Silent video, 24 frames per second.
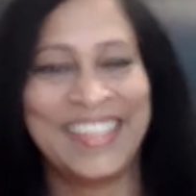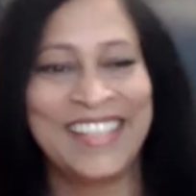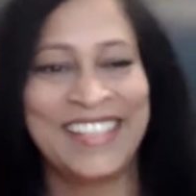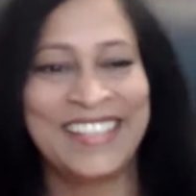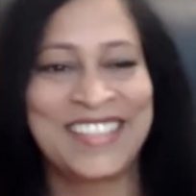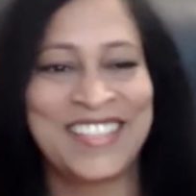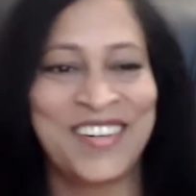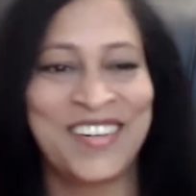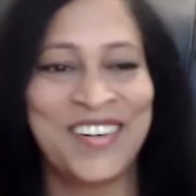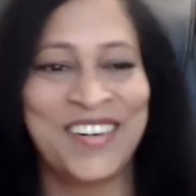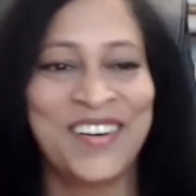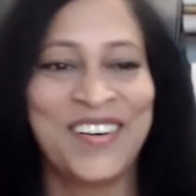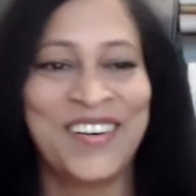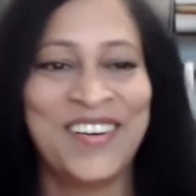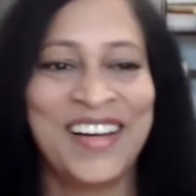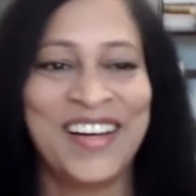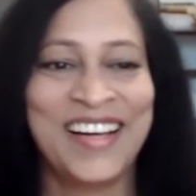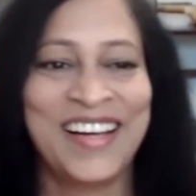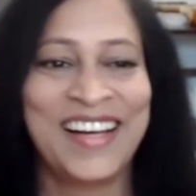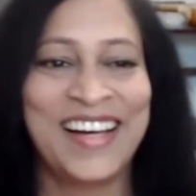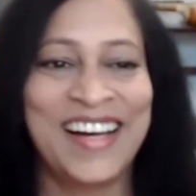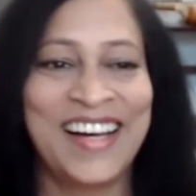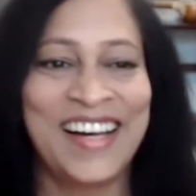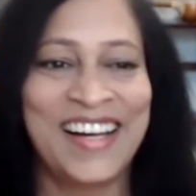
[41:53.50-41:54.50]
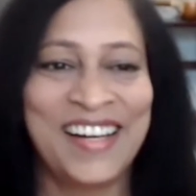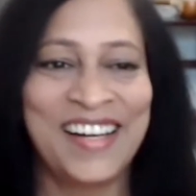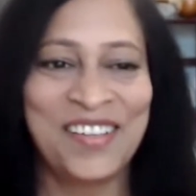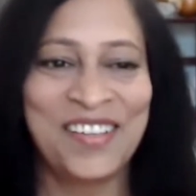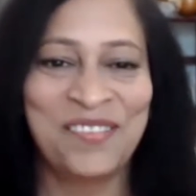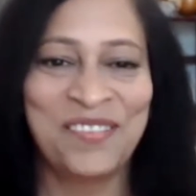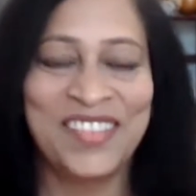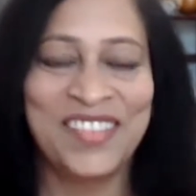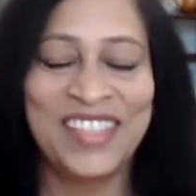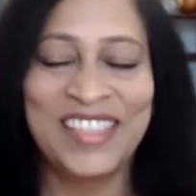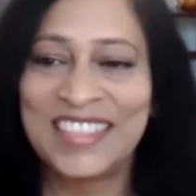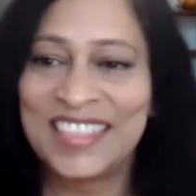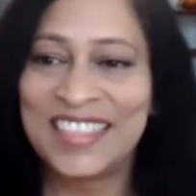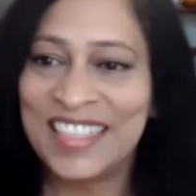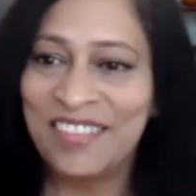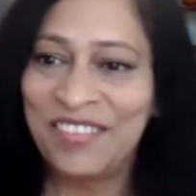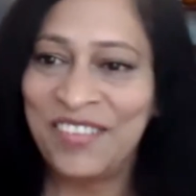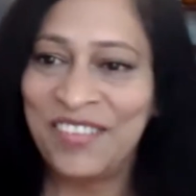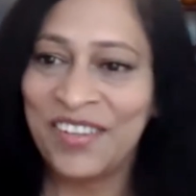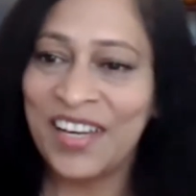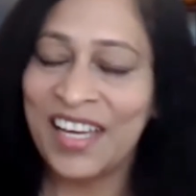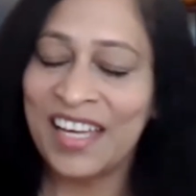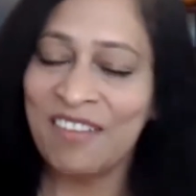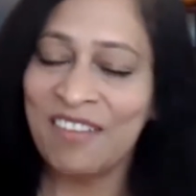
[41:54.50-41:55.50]
So it's,
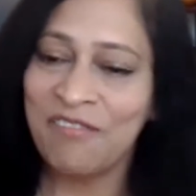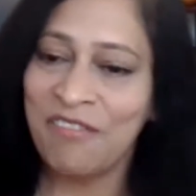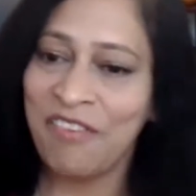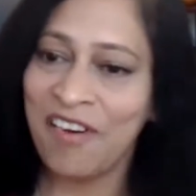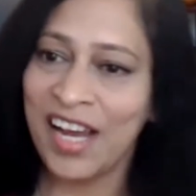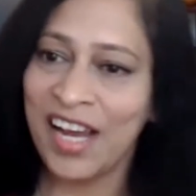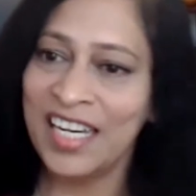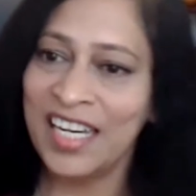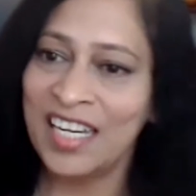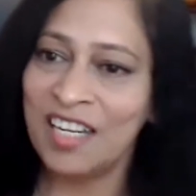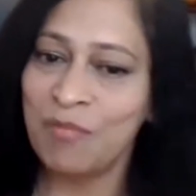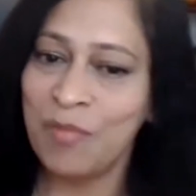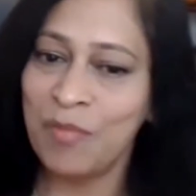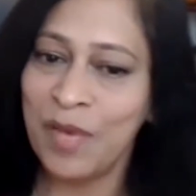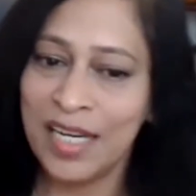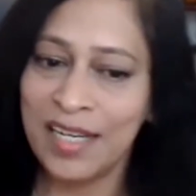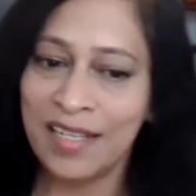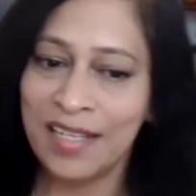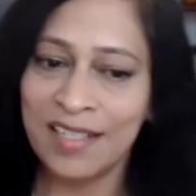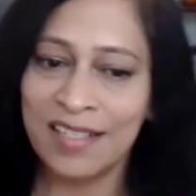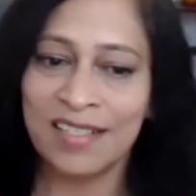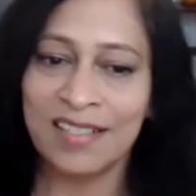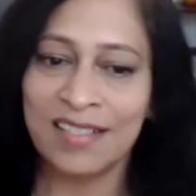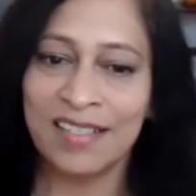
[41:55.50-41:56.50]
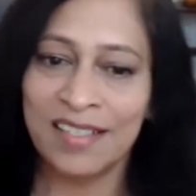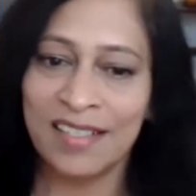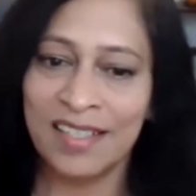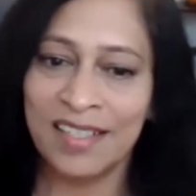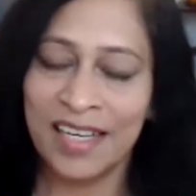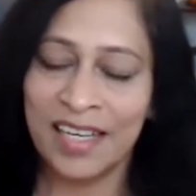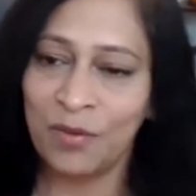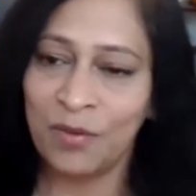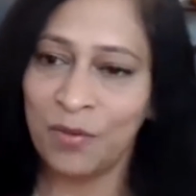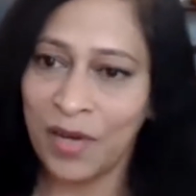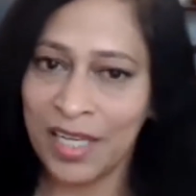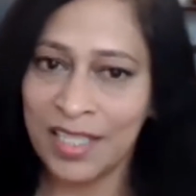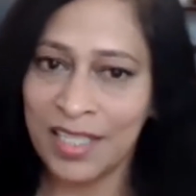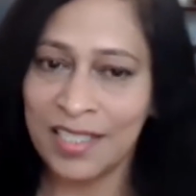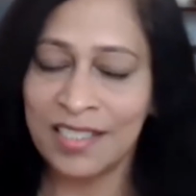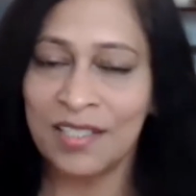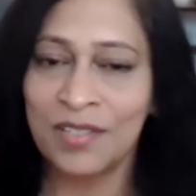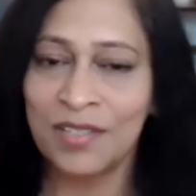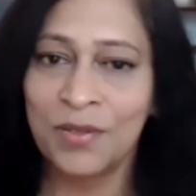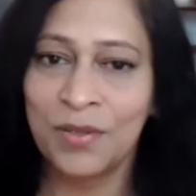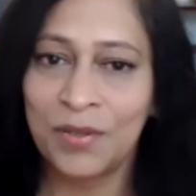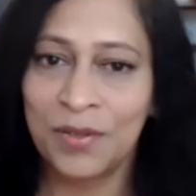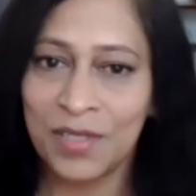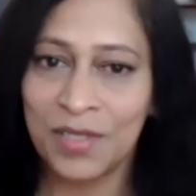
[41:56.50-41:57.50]
if you can find a mentor, an advisor
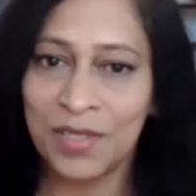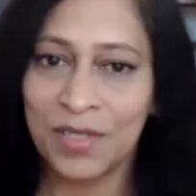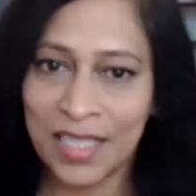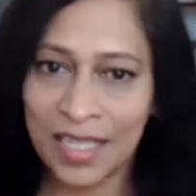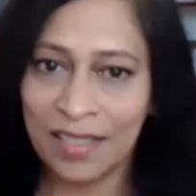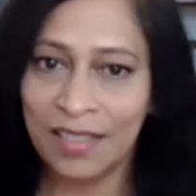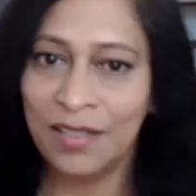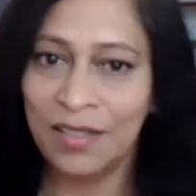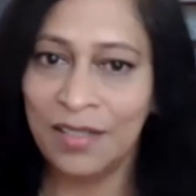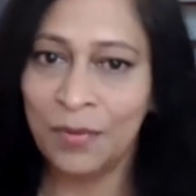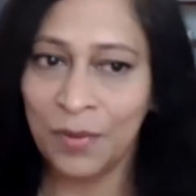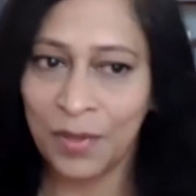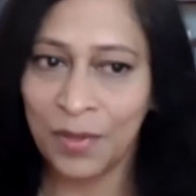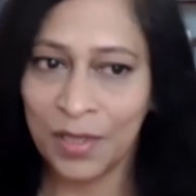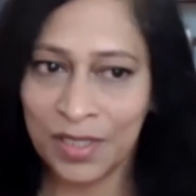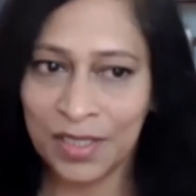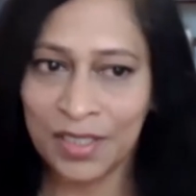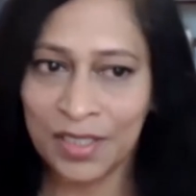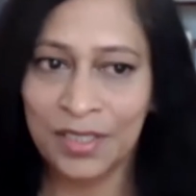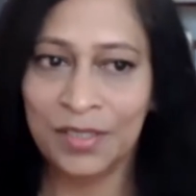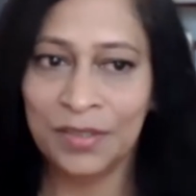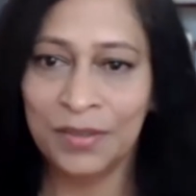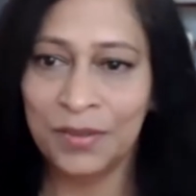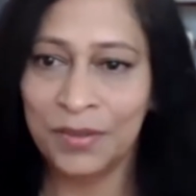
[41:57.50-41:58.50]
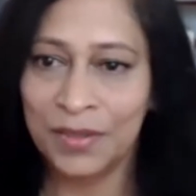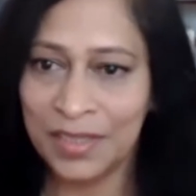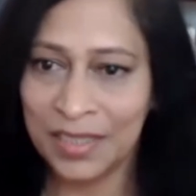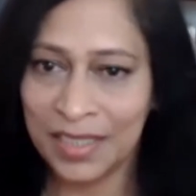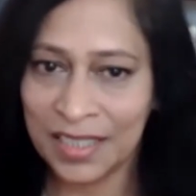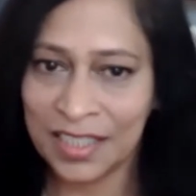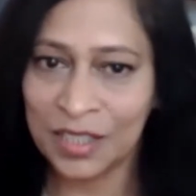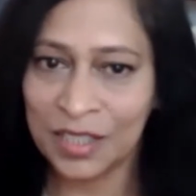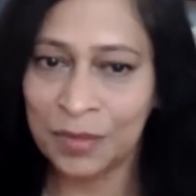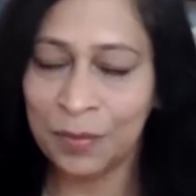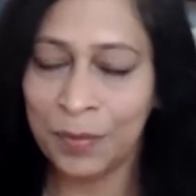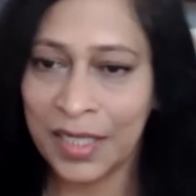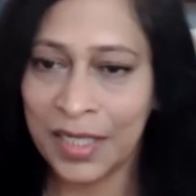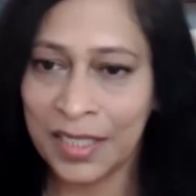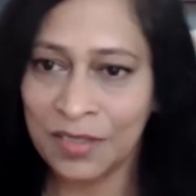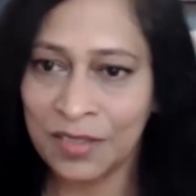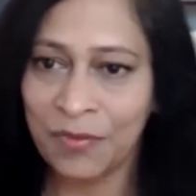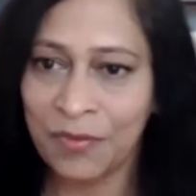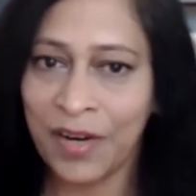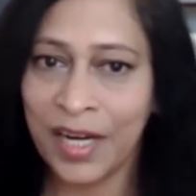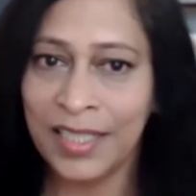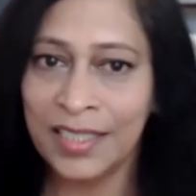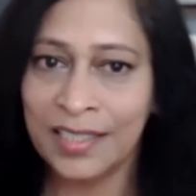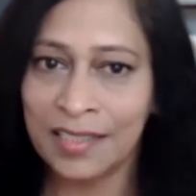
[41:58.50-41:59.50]
who could tell you what to do in that space,
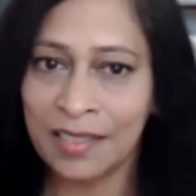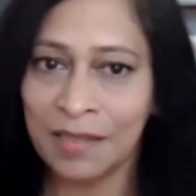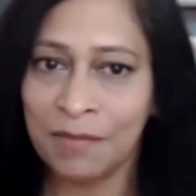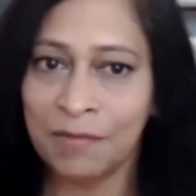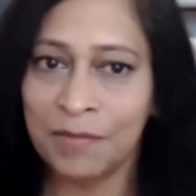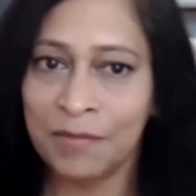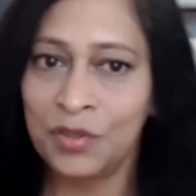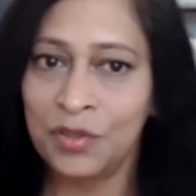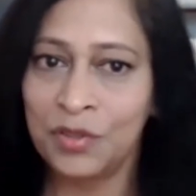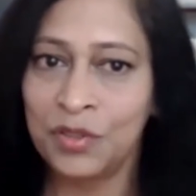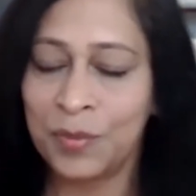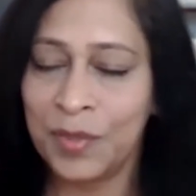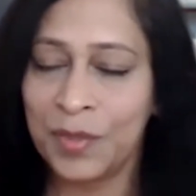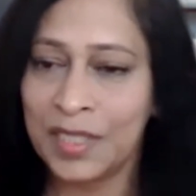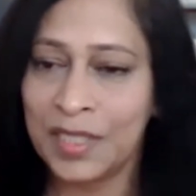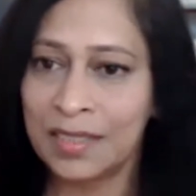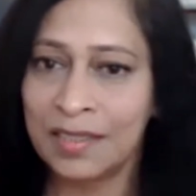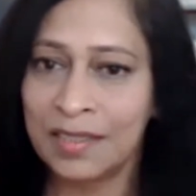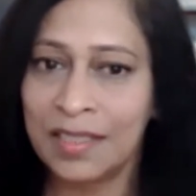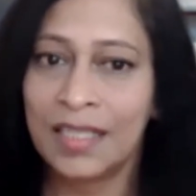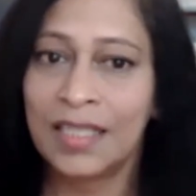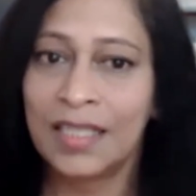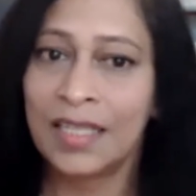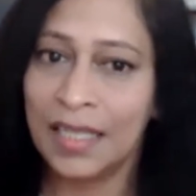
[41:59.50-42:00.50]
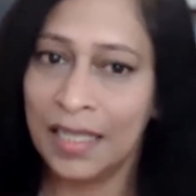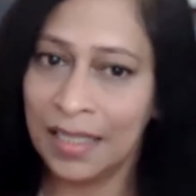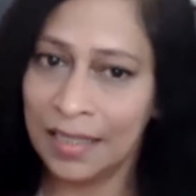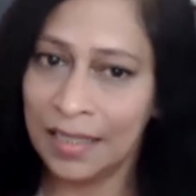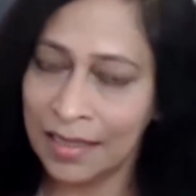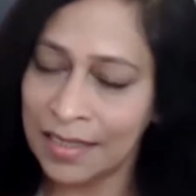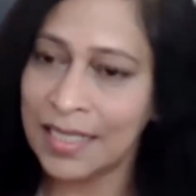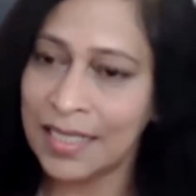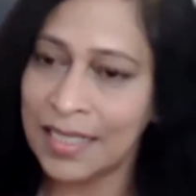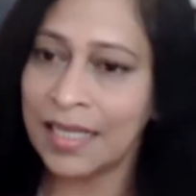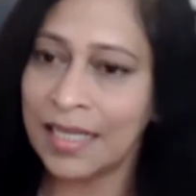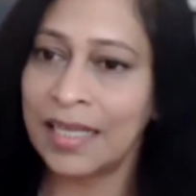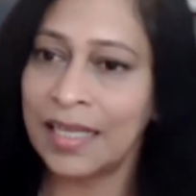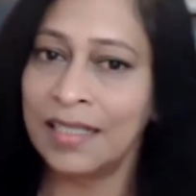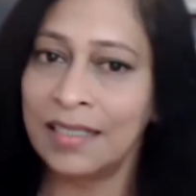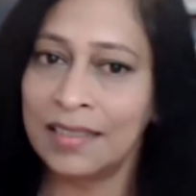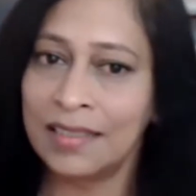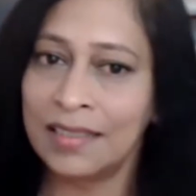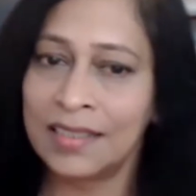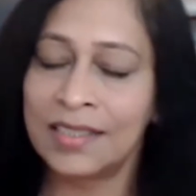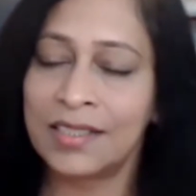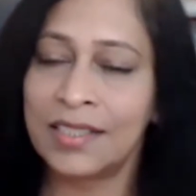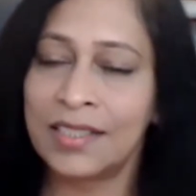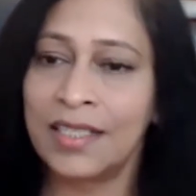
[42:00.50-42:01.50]
find someone who's been in the tech
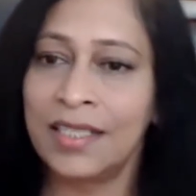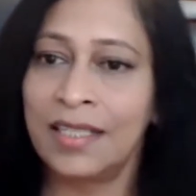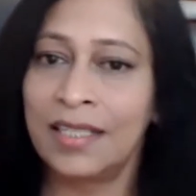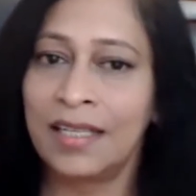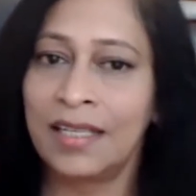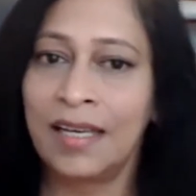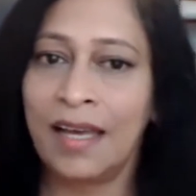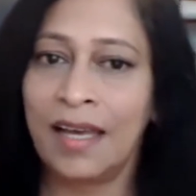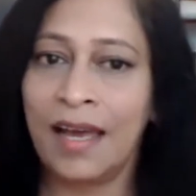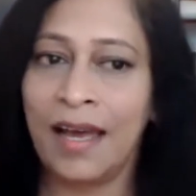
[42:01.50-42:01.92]
industry,